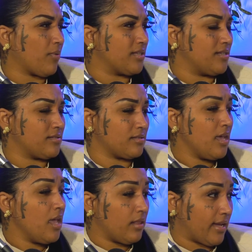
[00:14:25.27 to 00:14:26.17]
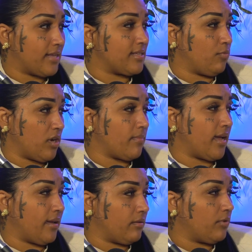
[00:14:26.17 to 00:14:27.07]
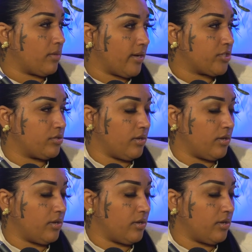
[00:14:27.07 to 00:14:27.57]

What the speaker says: processes. Like I said, one of my